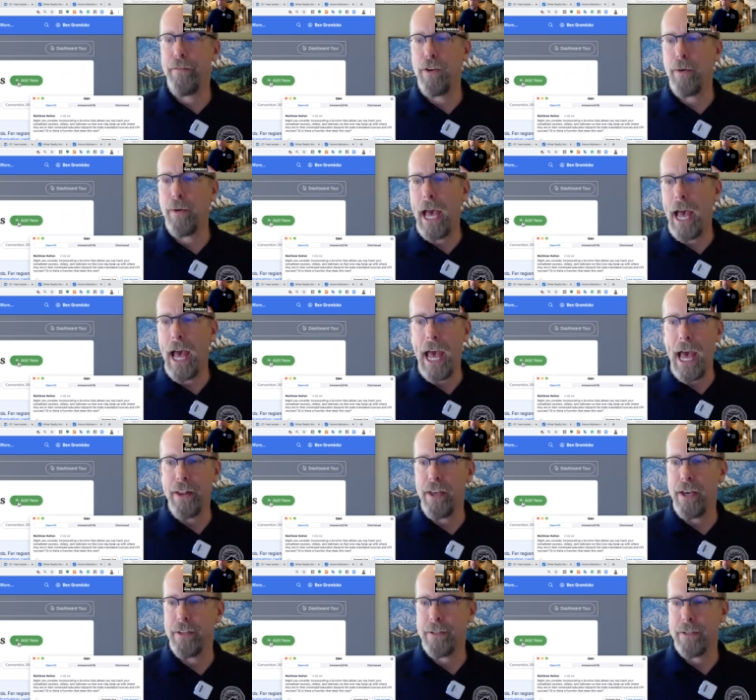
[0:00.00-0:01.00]
add
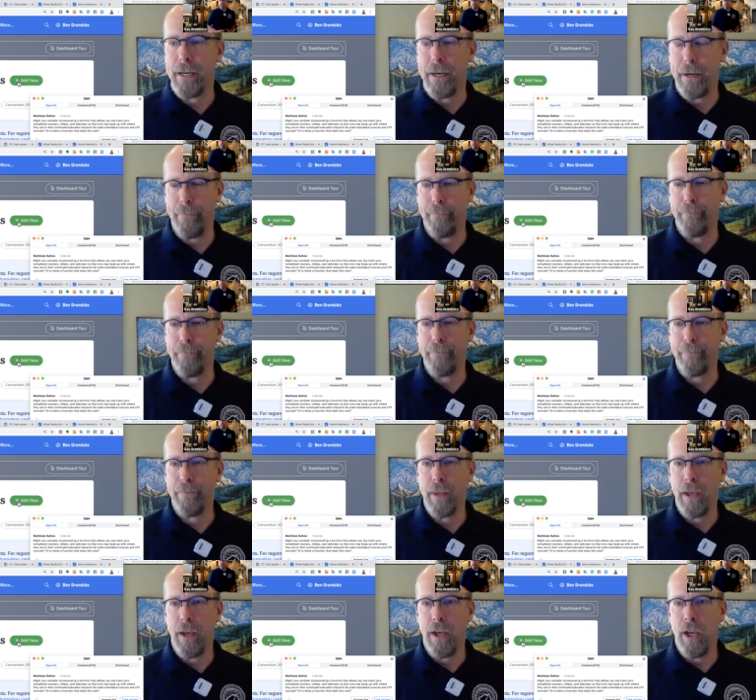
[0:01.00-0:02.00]
this, um,
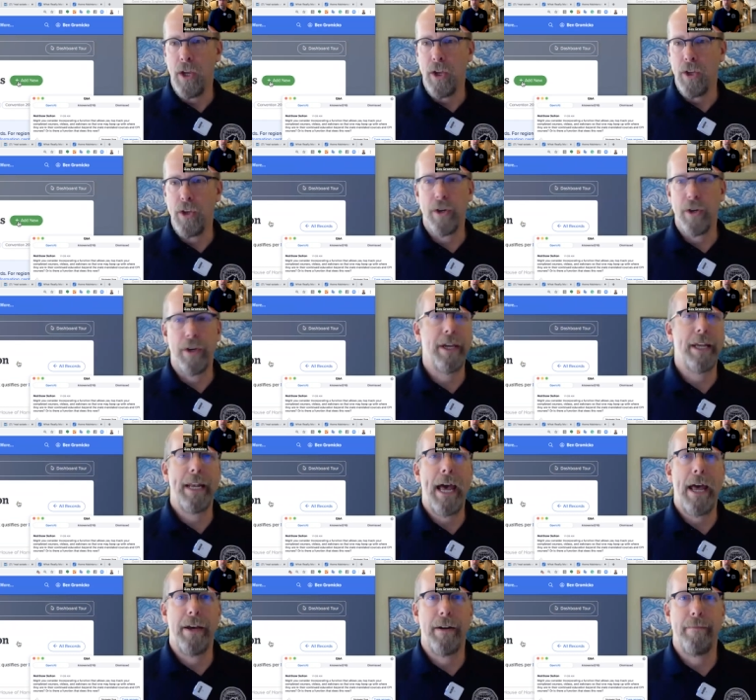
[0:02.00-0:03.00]
you know, you can add
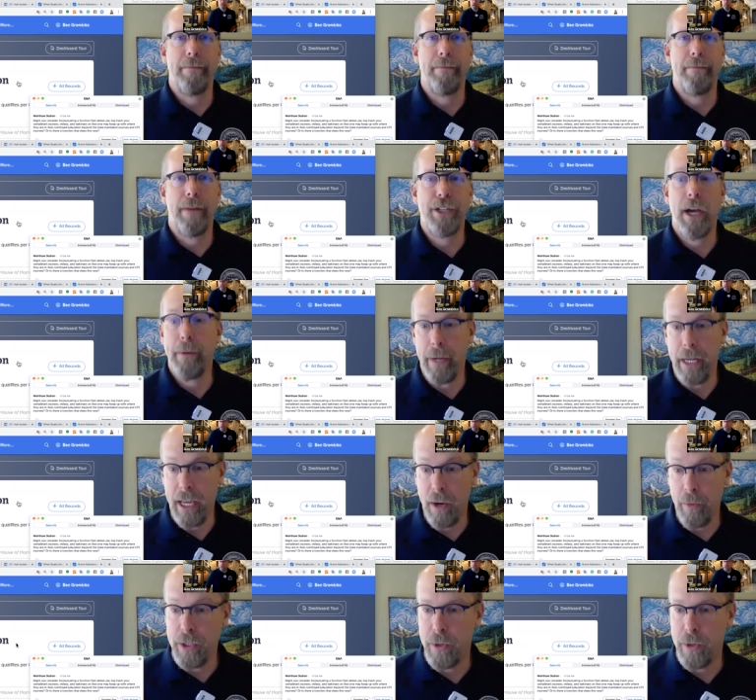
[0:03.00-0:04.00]
a, a, chapter meeting. I
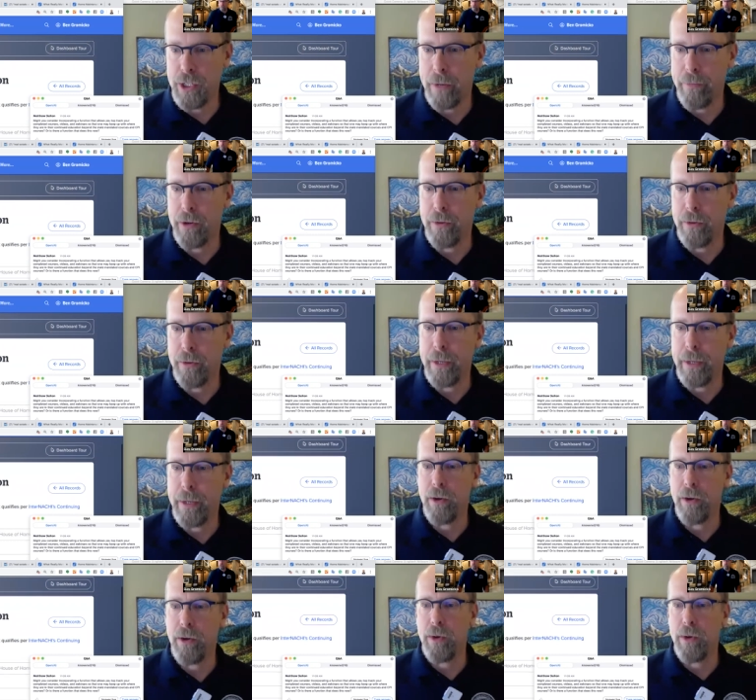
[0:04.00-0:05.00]
went to a chapter meeting. What did
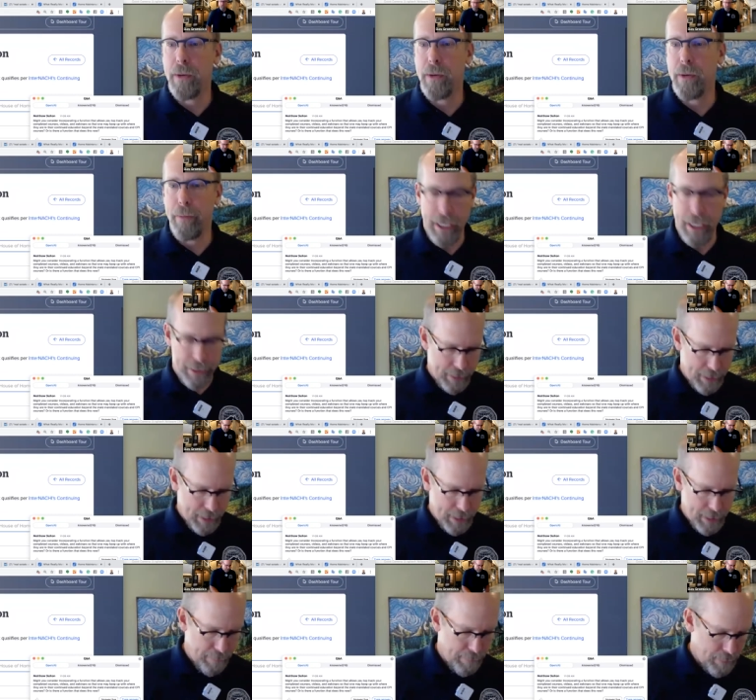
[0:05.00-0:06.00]
you complete?
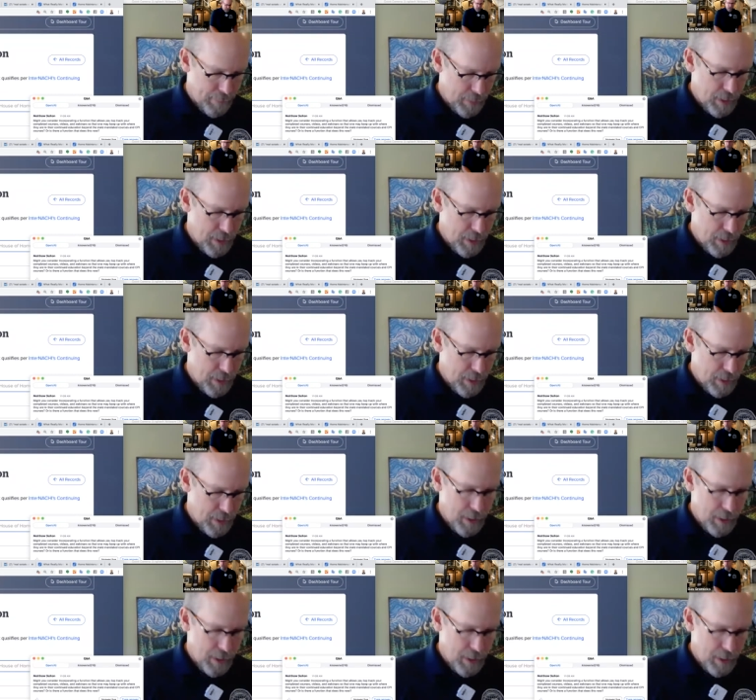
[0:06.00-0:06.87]
Um, you know,